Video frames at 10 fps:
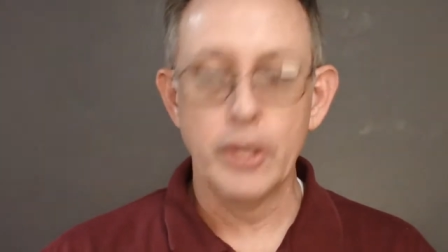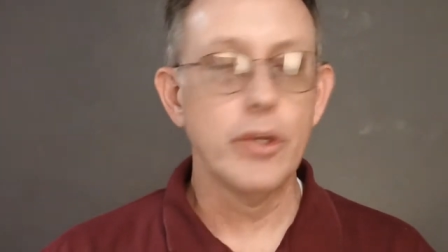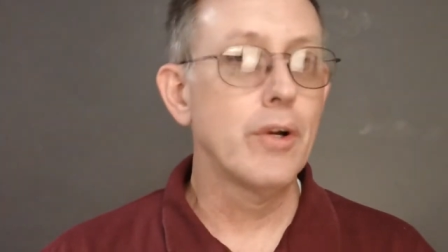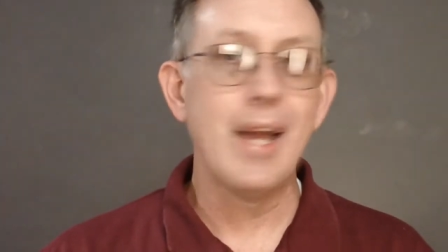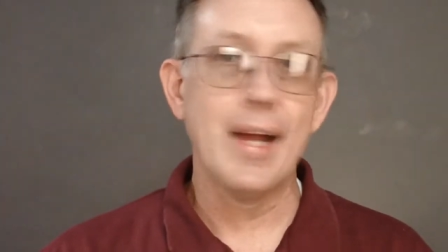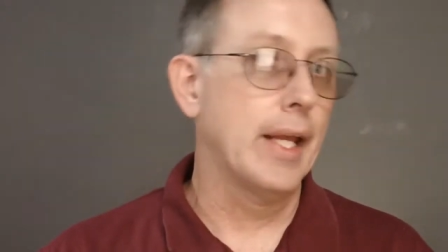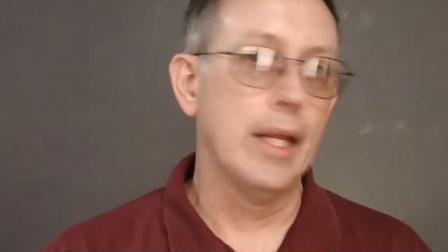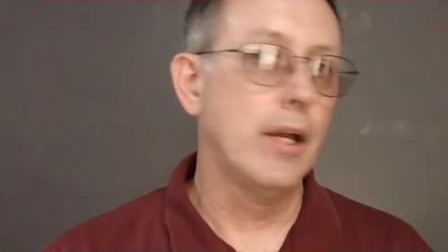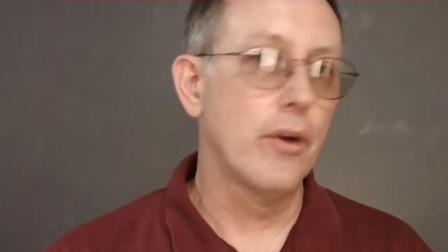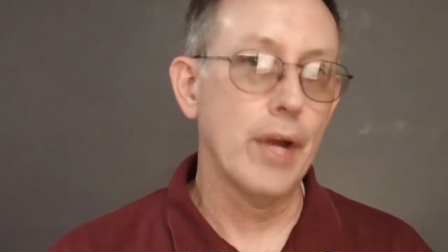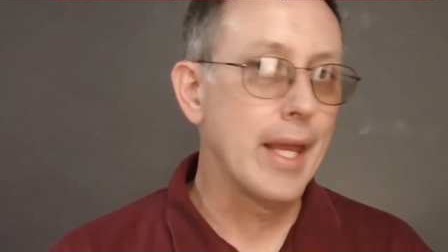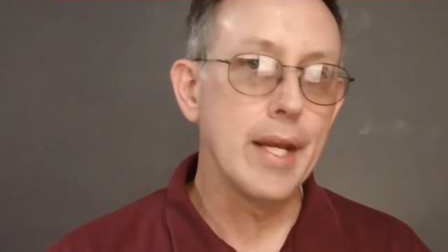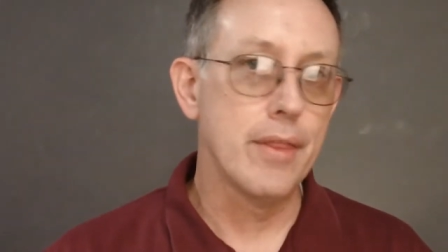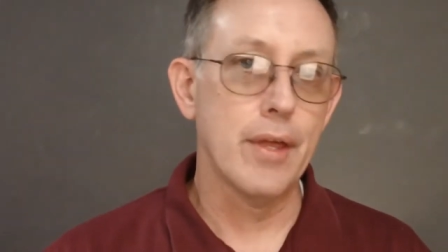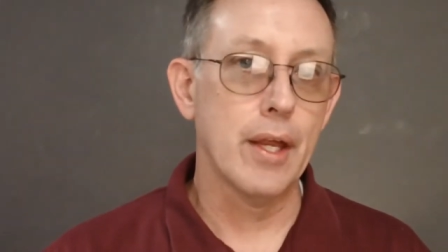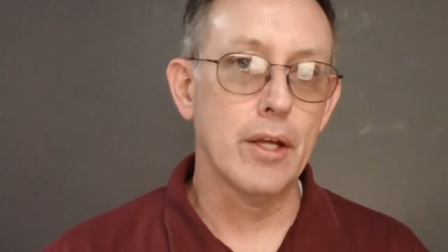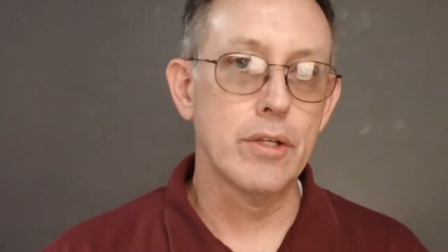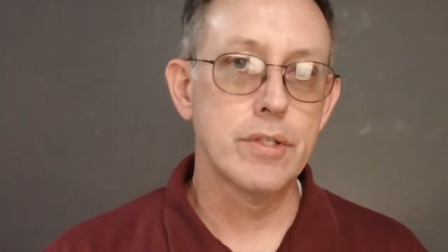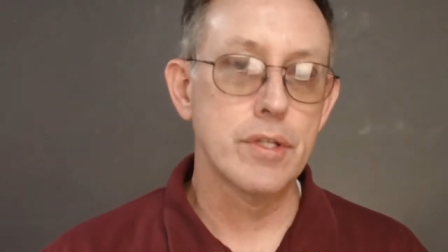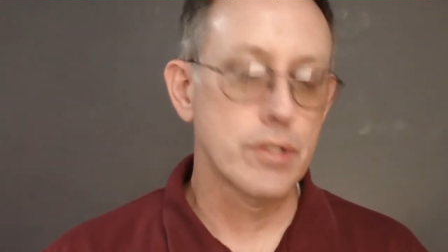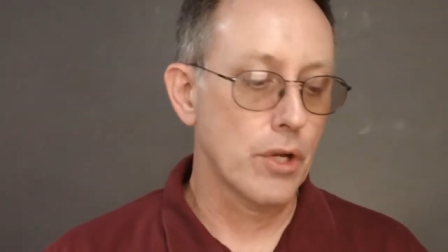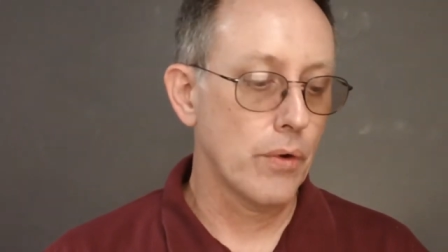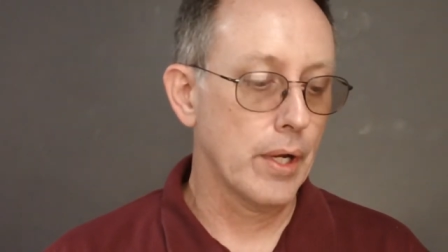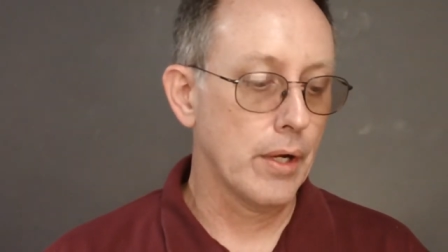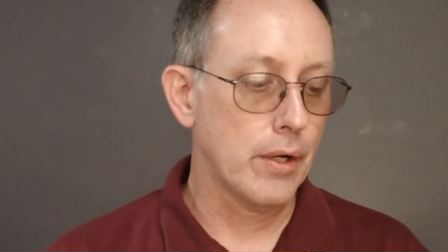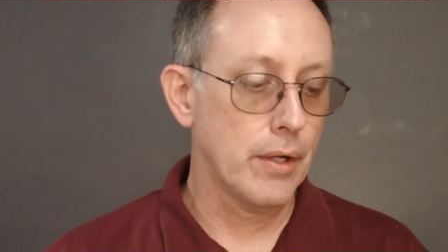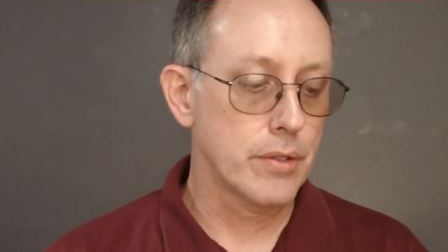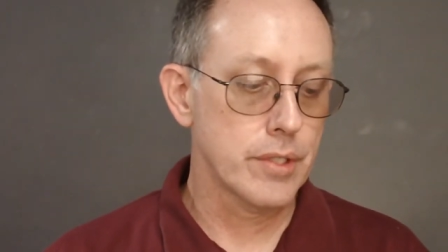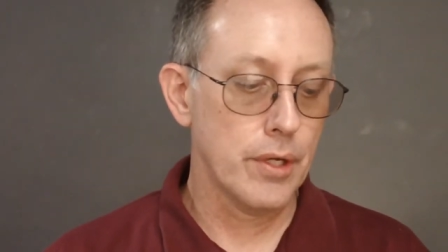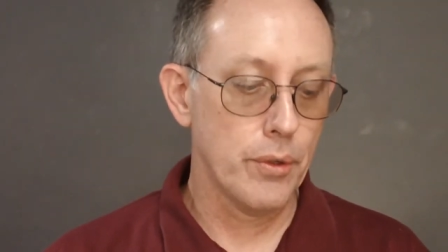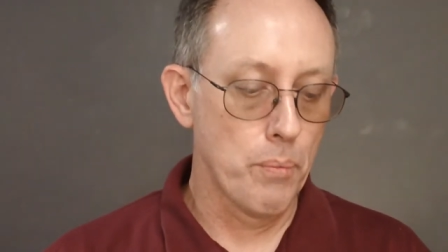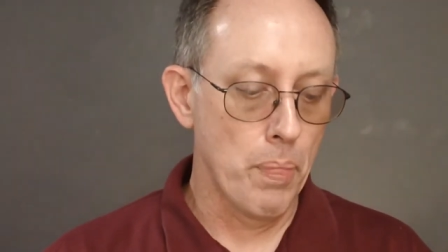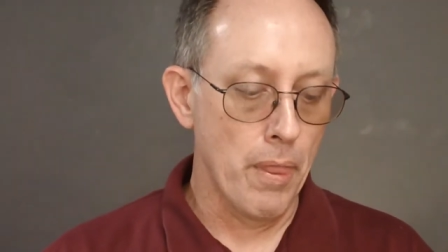you're not going to hear anything else that's going on. So